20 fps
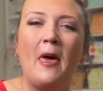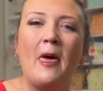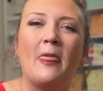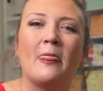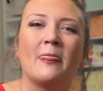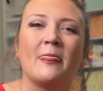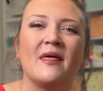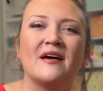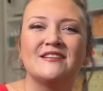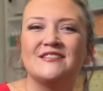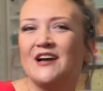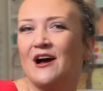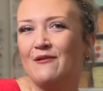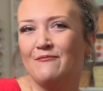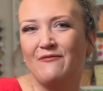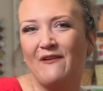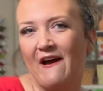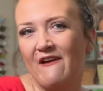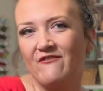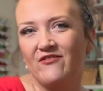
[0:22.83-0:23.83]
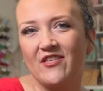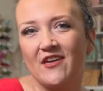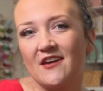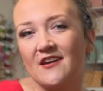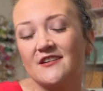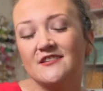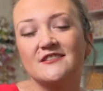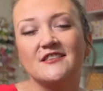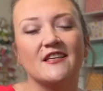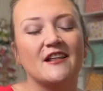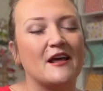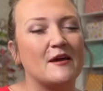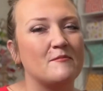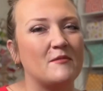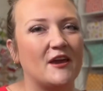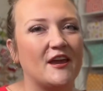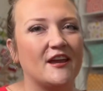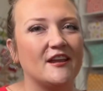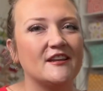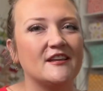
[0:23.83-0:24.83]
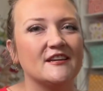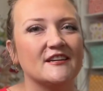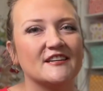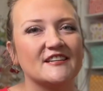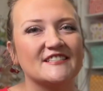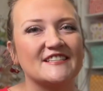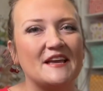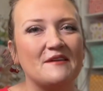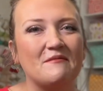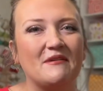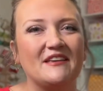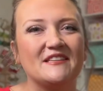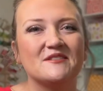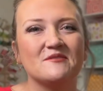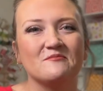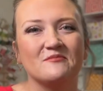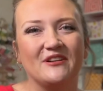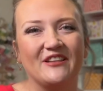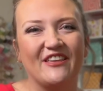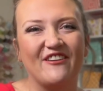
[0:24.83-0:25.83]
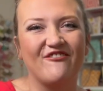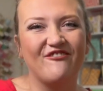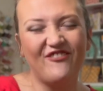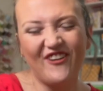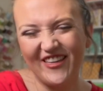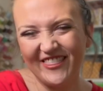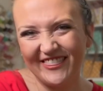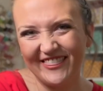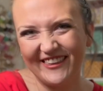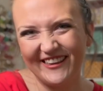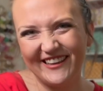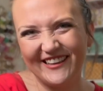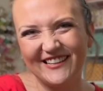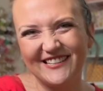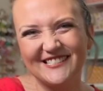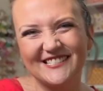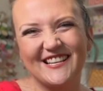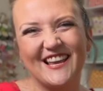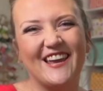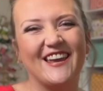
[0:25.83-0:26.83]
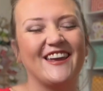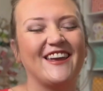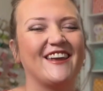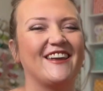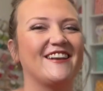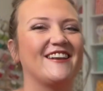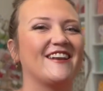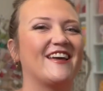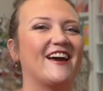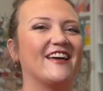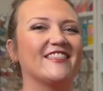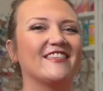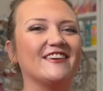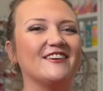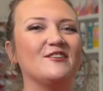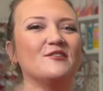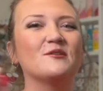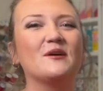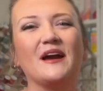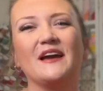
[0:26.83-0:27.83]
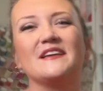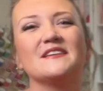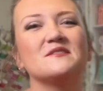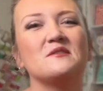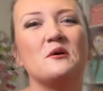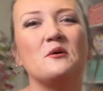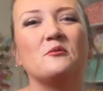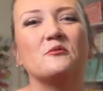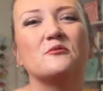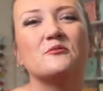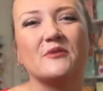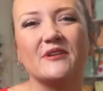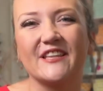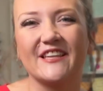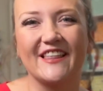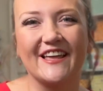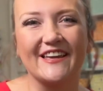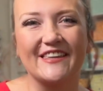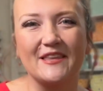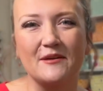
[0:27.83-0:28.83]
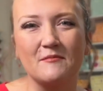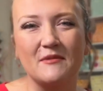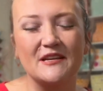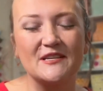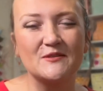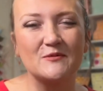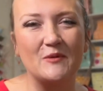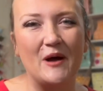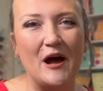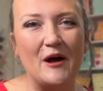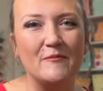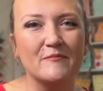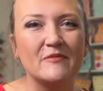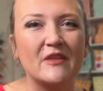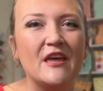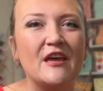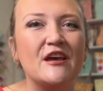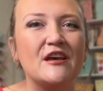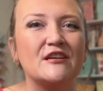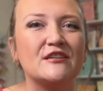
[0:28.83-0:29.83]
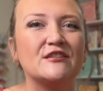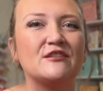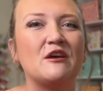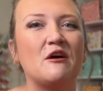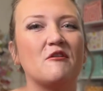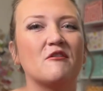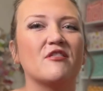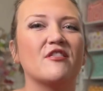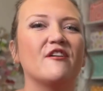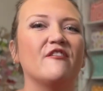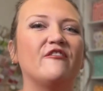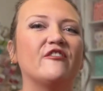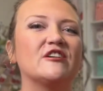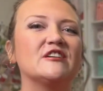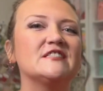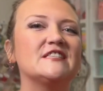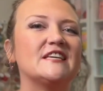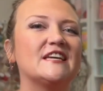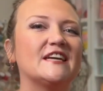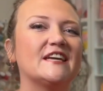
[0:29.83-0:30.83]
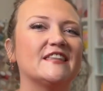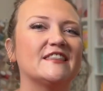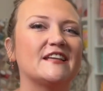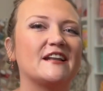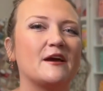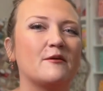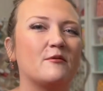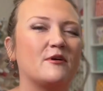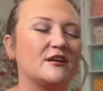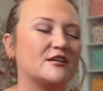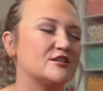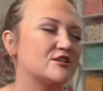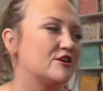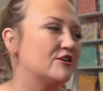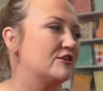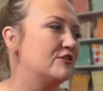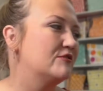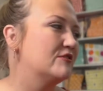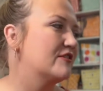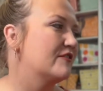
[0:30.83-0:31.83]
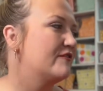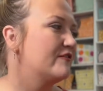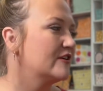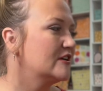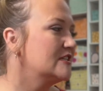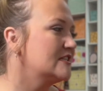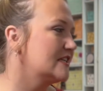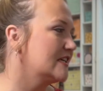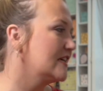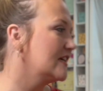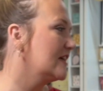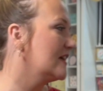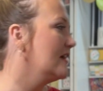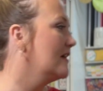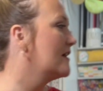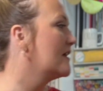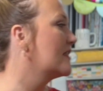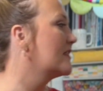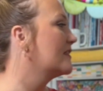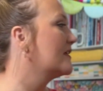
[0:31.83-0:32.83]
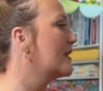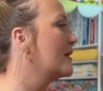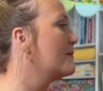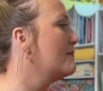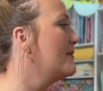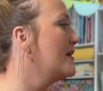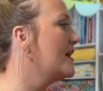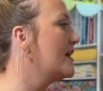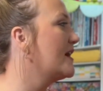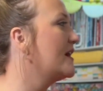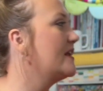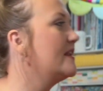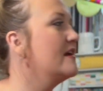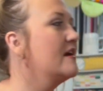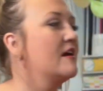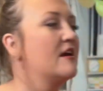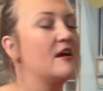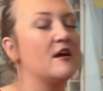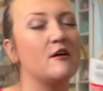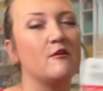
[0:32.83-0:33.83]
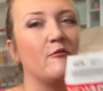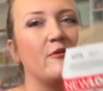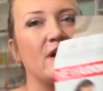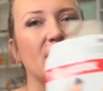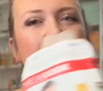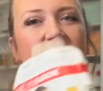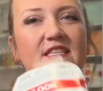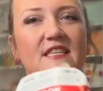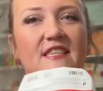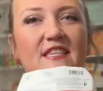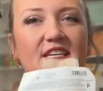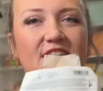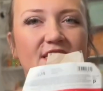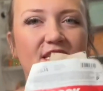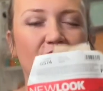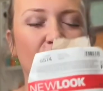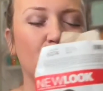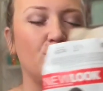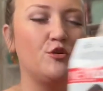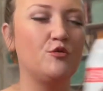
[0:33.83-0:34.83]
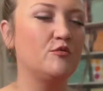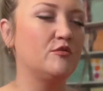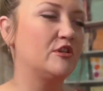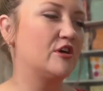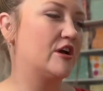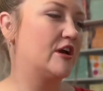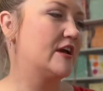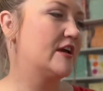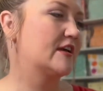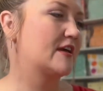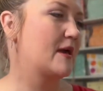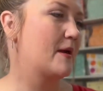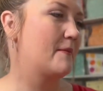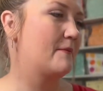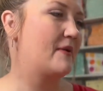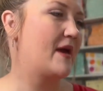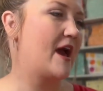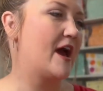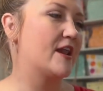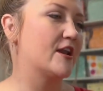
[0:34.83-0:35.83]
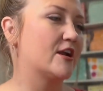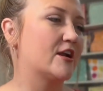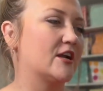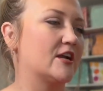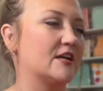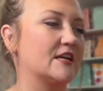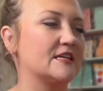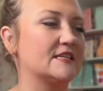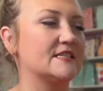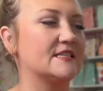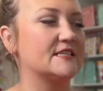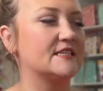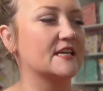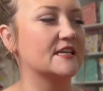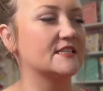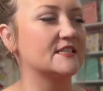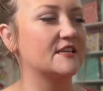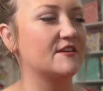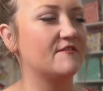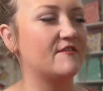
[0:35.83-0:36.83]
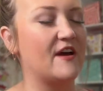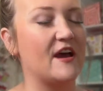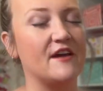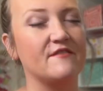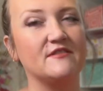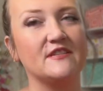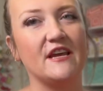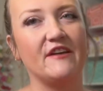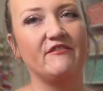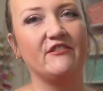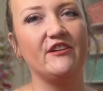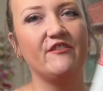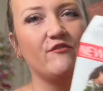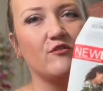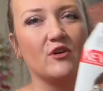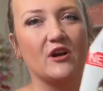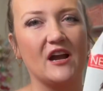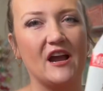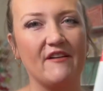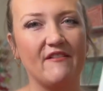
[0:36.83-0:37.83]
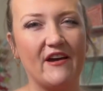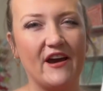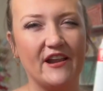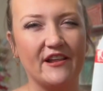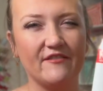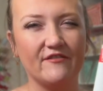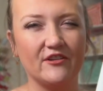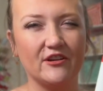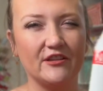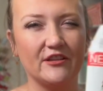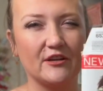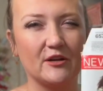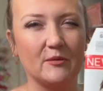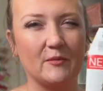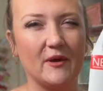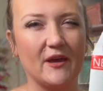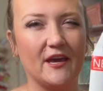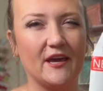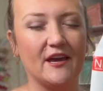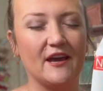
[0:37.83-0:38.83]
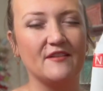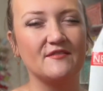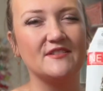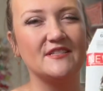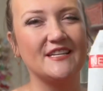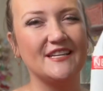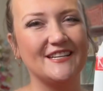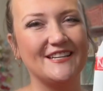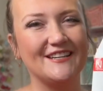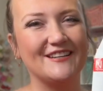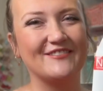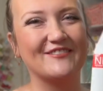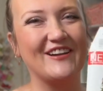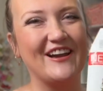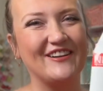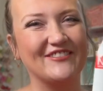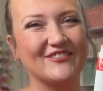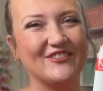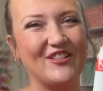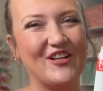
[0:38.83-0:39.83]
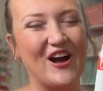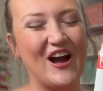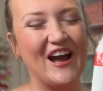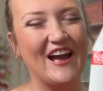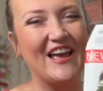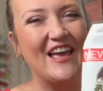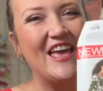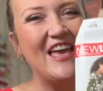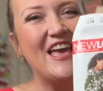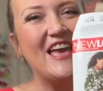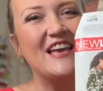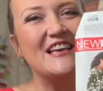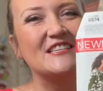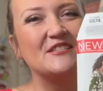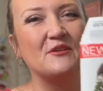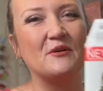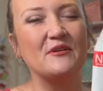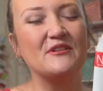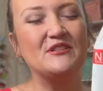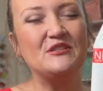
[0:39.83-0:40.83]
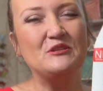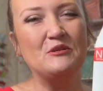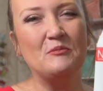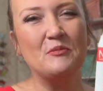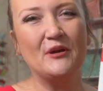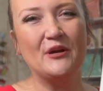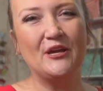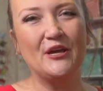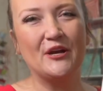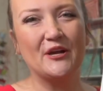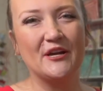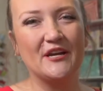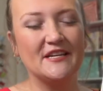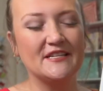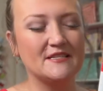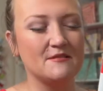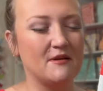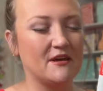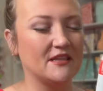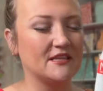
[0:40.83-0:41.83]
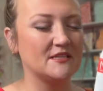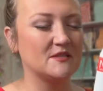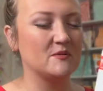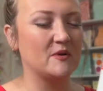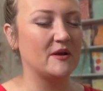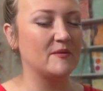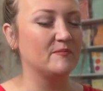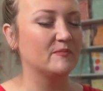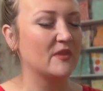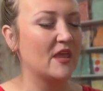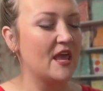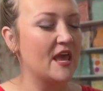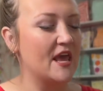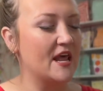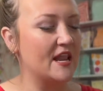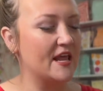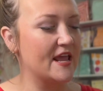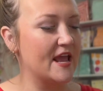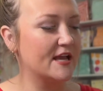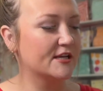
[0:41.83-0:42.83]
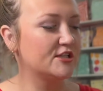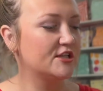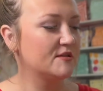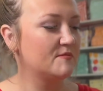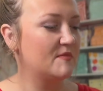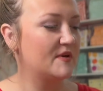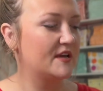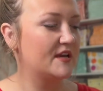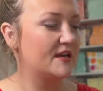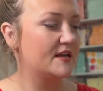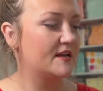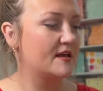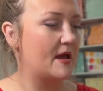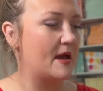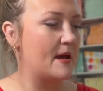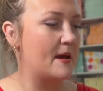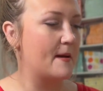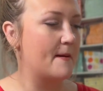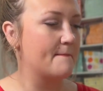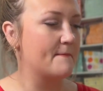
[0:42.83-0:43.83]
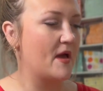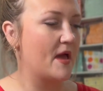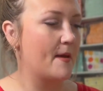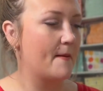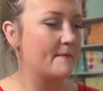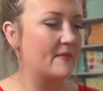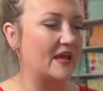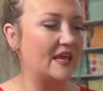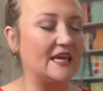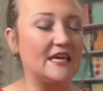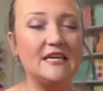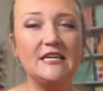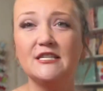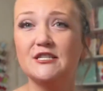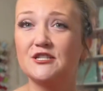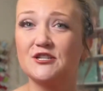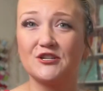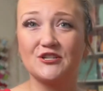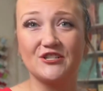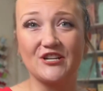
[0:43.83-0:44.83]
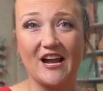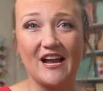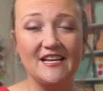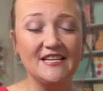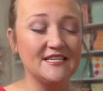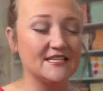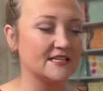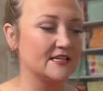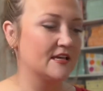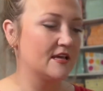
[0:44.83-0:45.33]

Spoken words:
the top 5 things that I made because I made some really fun things and I think you guys would really like them as well. So the first thing that I want to show you, the first thing that I made was this Newlook pattern 6574. I've had it for a little bit. I've seen it around a lot. So I was super curious about this one. And I actually made my Easter dress